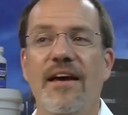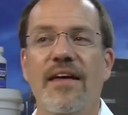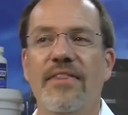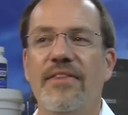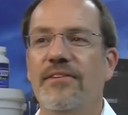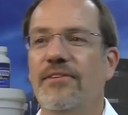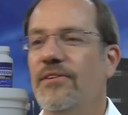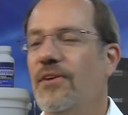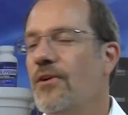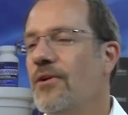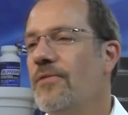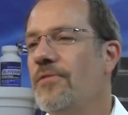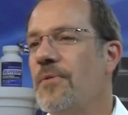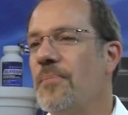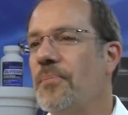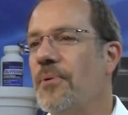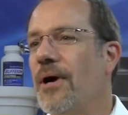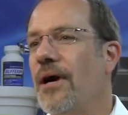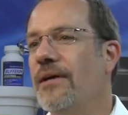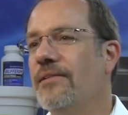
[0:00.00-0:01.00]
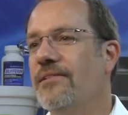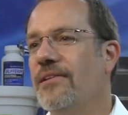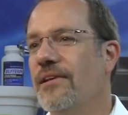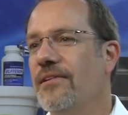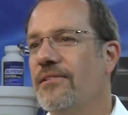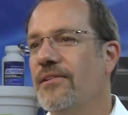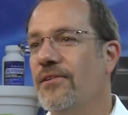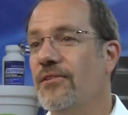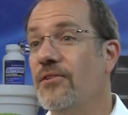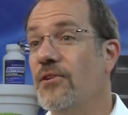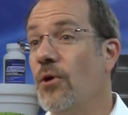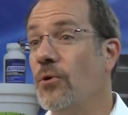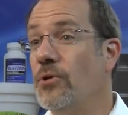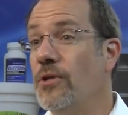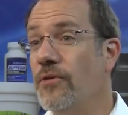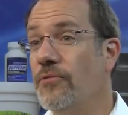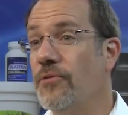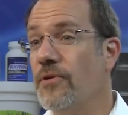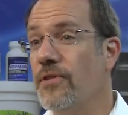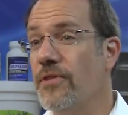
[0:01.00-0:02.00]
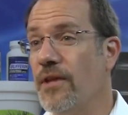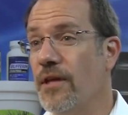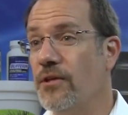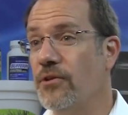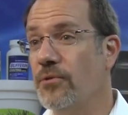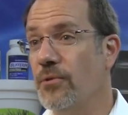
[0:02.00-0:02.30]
The start of the process is no different than